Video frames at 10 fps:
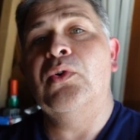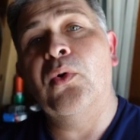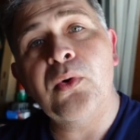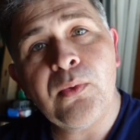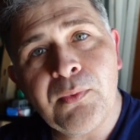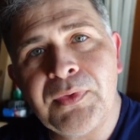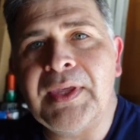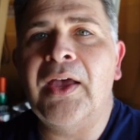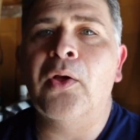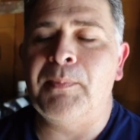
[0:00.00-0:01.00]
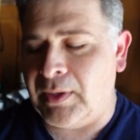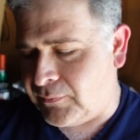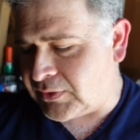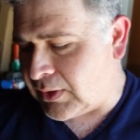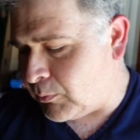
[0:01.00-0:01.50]
or with the help
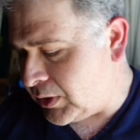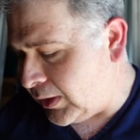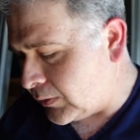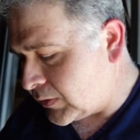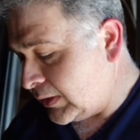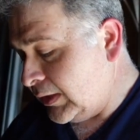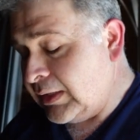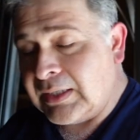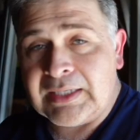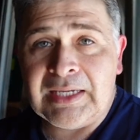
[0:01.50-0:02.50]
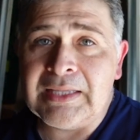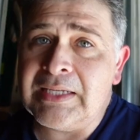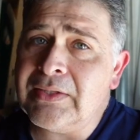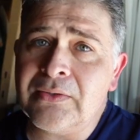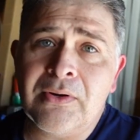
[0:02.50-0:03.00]
of someone else. Again,
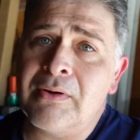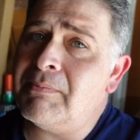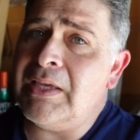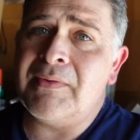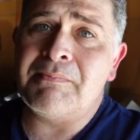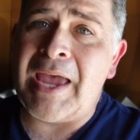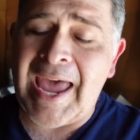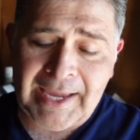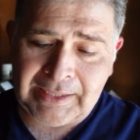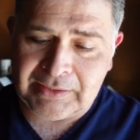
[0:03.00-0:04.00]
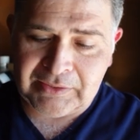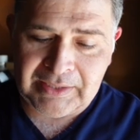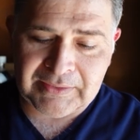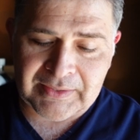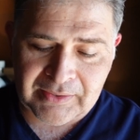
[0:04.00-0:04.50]
these are even packaged
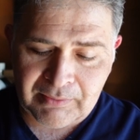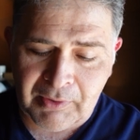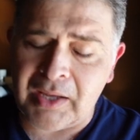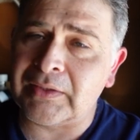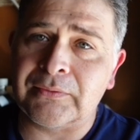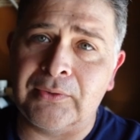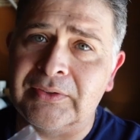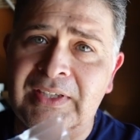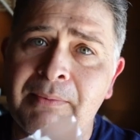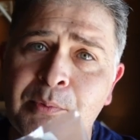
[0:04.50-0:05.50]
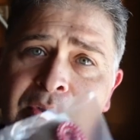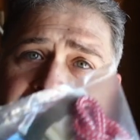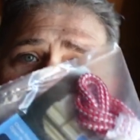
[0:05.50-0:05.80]
inside the box. For example,